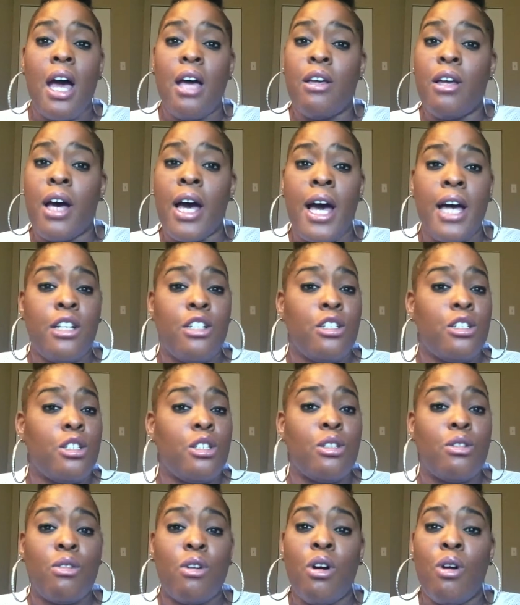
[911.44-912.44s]
I just
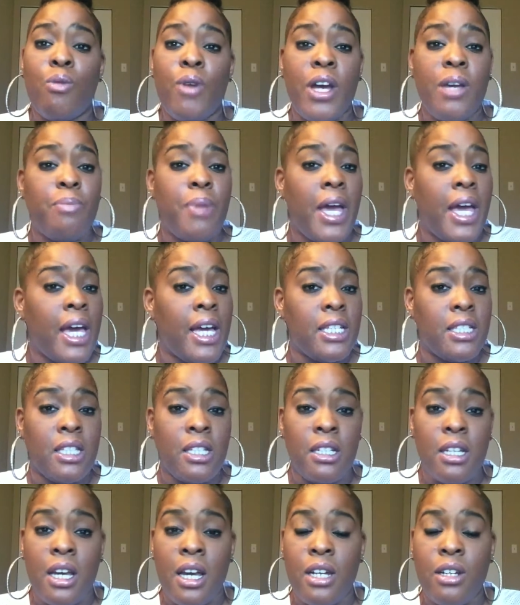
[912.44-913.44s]
scroll right past
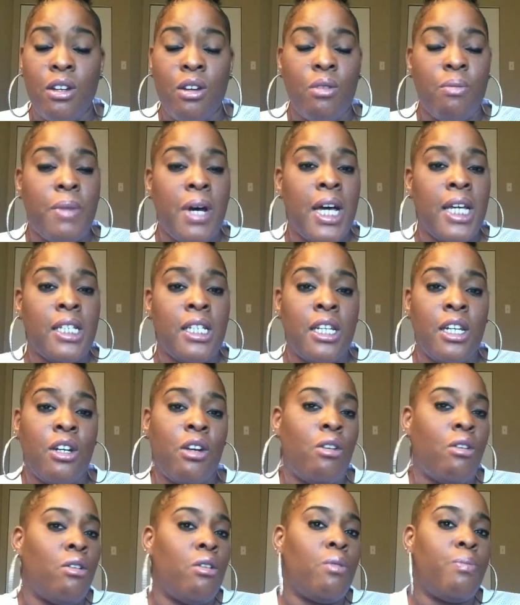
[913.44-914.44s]
it. I don't mind it at
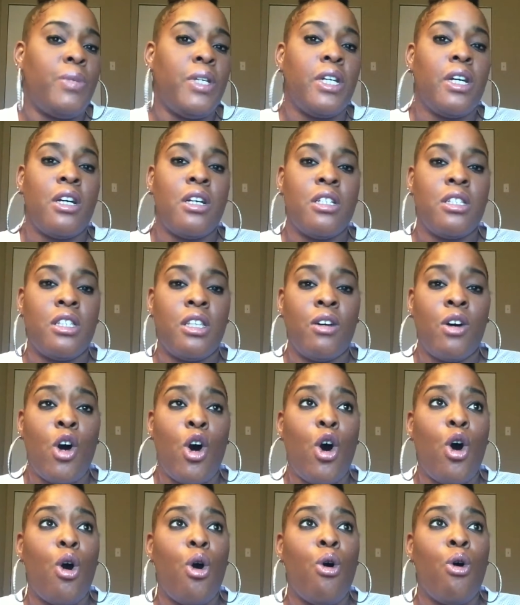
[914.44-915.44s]
all because the
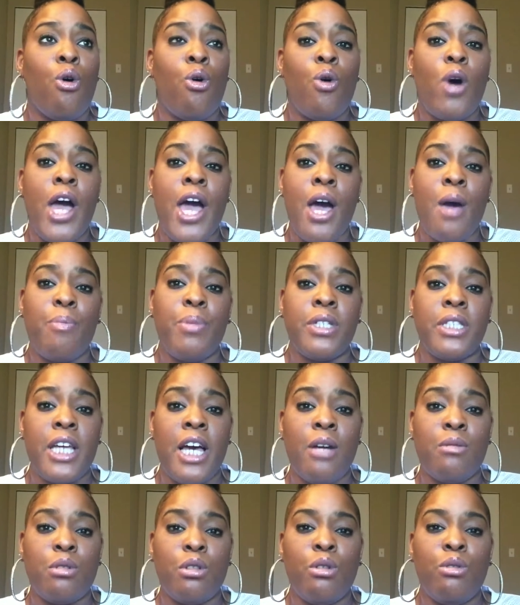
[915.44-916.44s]
whole app is
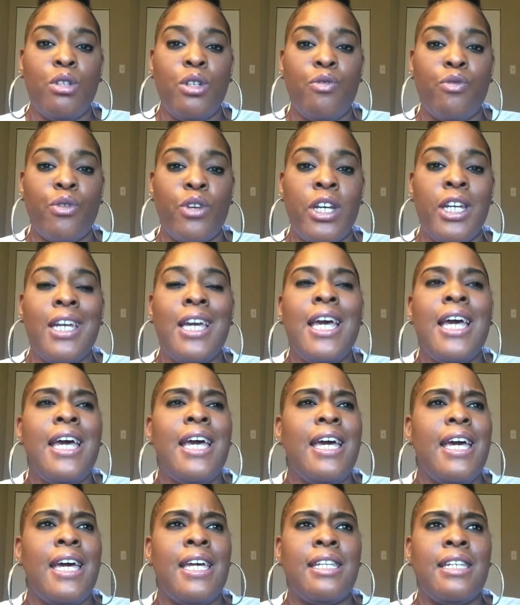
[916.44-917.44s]
absolutely free
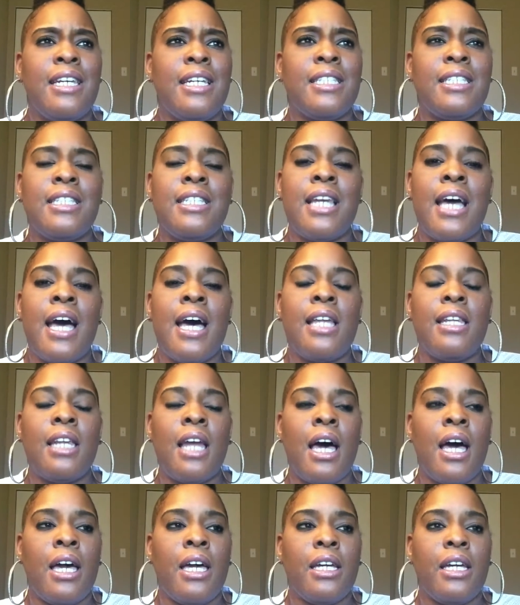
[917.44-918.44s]
and it's not
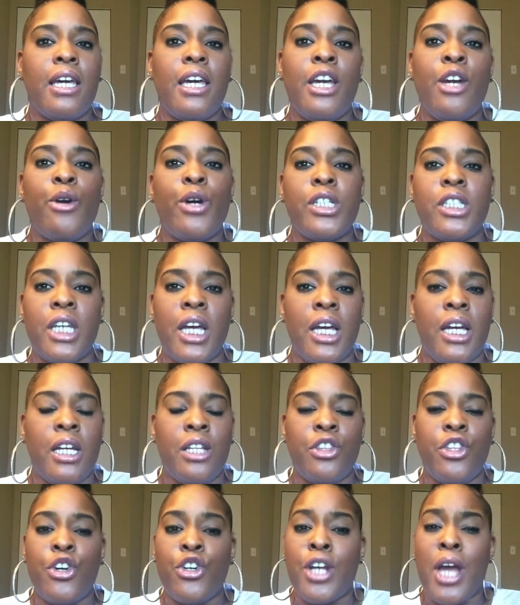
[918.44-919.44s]
like
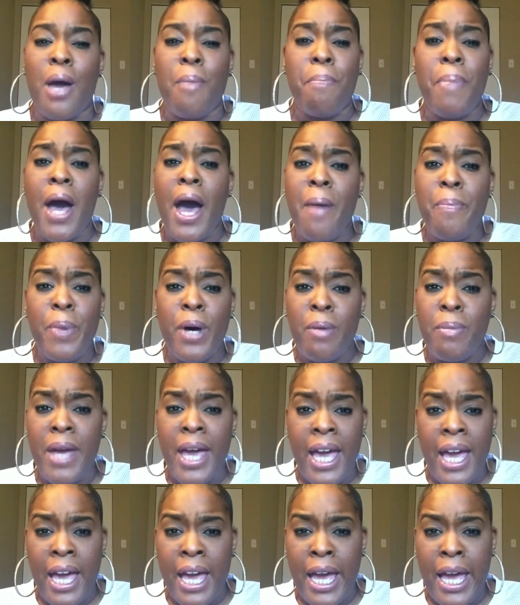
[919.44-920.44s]
irritating. They're not pop-up
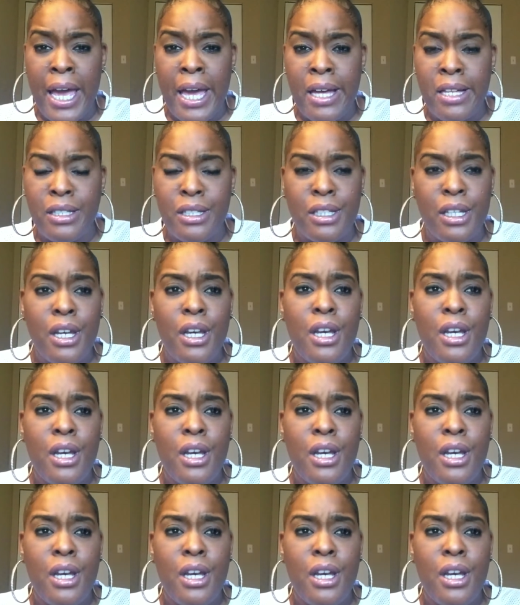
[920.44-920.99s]
ads,